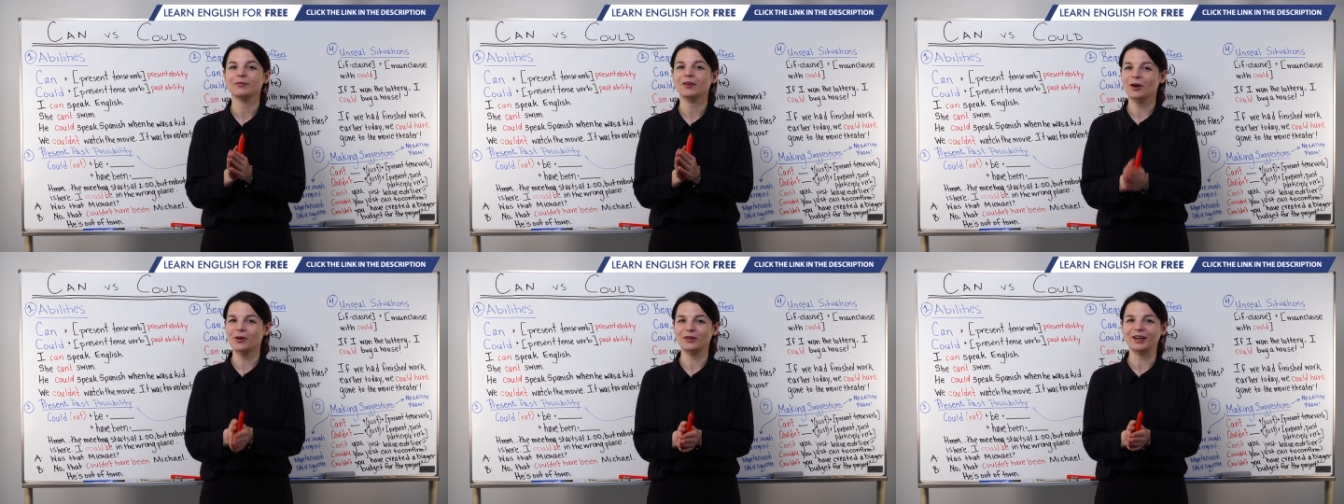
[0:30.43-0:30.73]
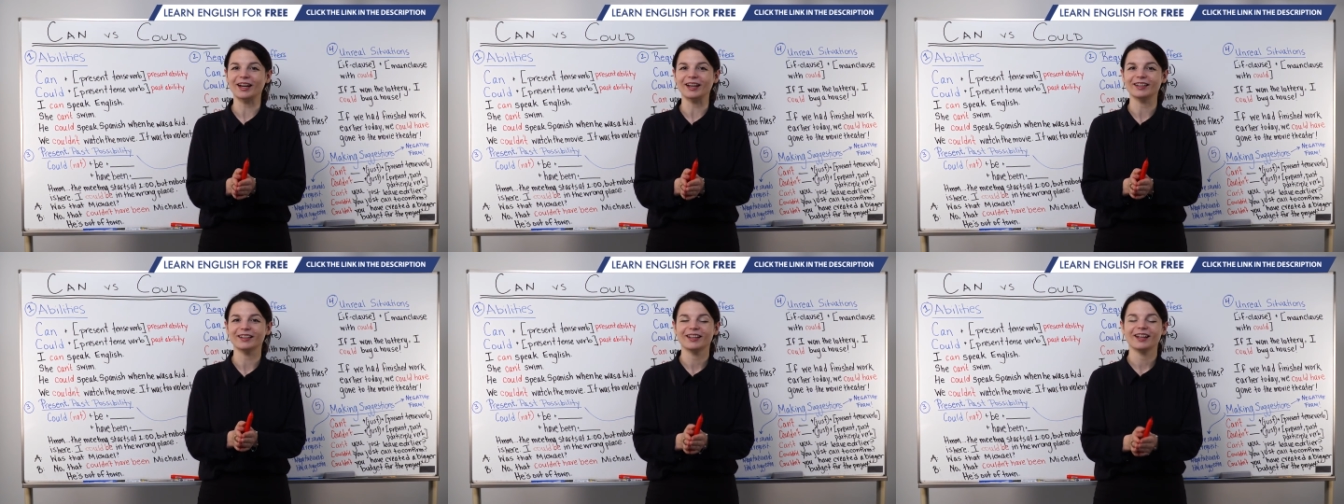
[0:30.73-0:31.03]

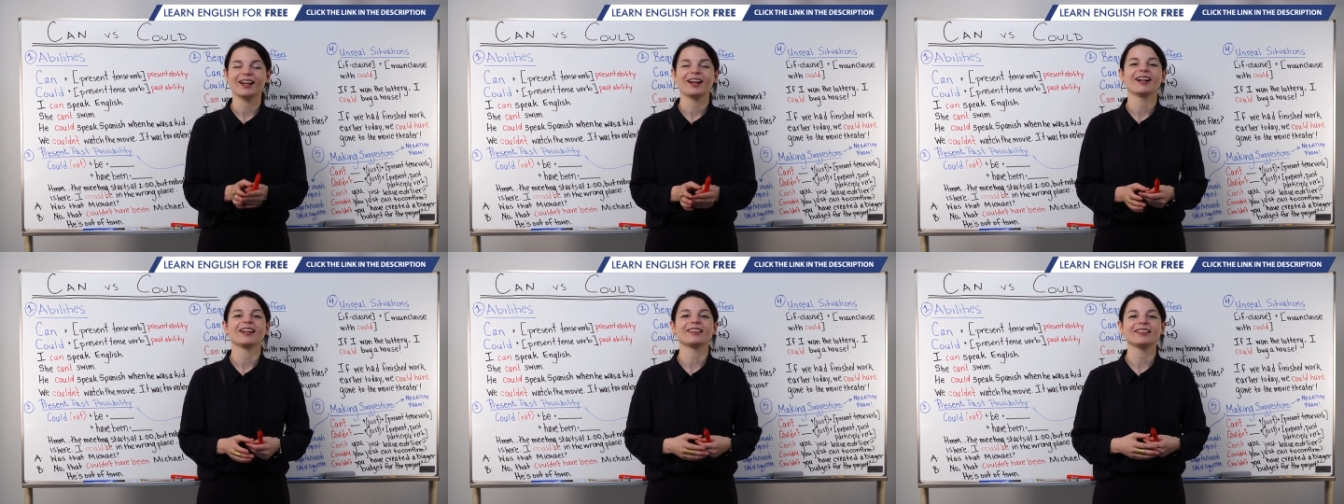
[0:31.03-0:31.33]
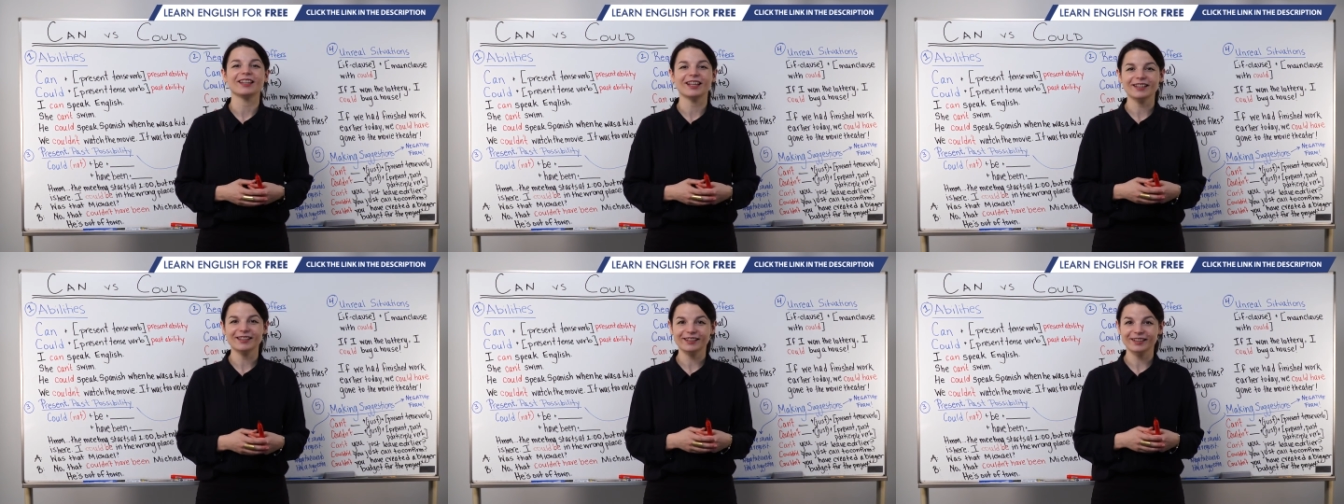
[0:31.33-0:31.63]
Okay,
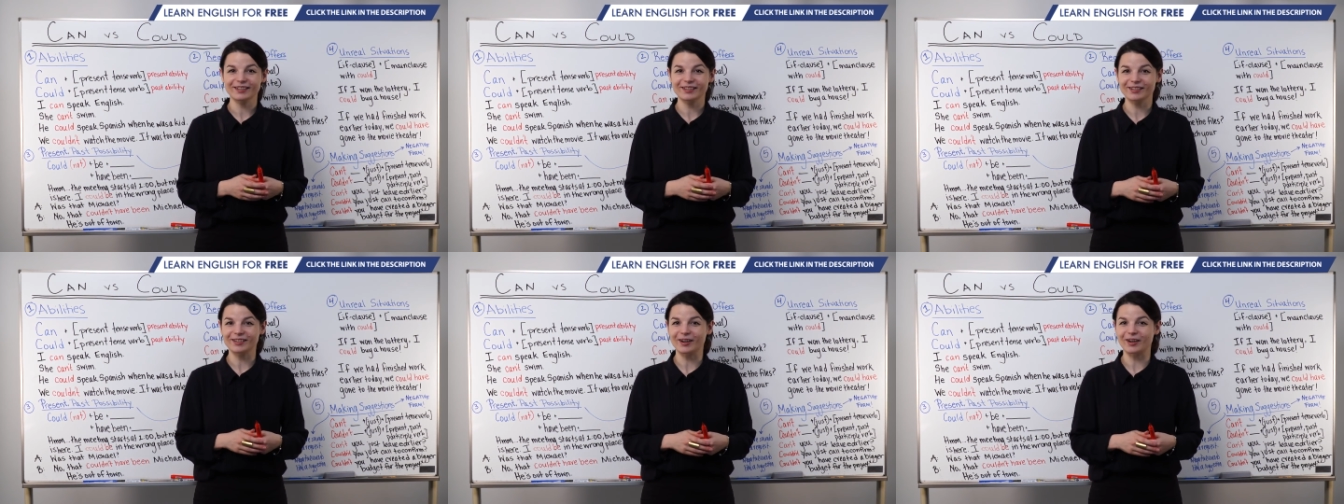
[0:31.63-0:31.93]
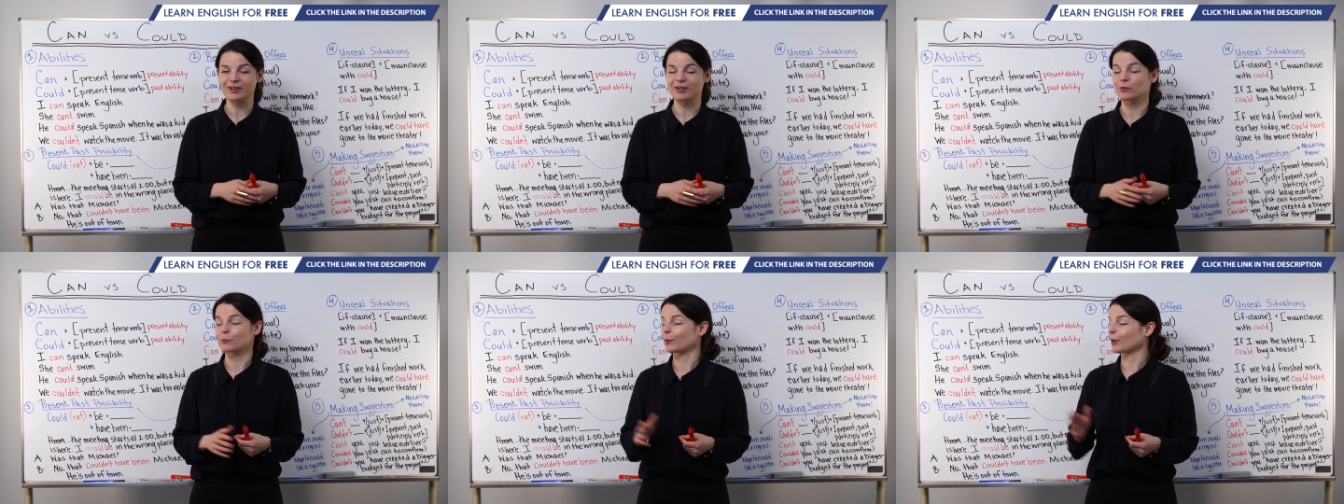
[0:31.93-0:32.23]
let's get
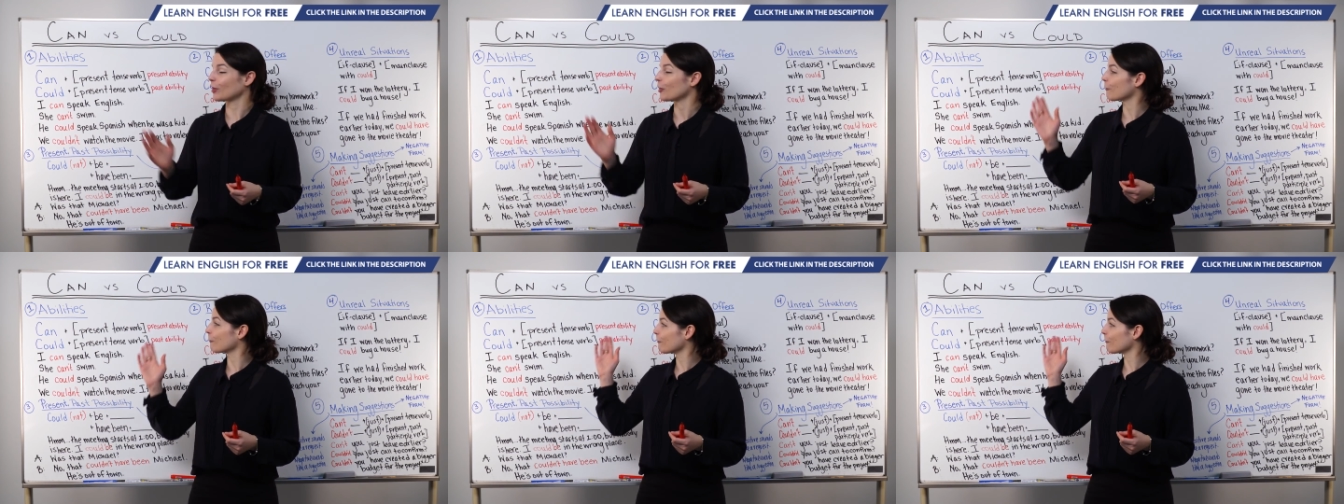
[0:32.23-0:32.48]
started with the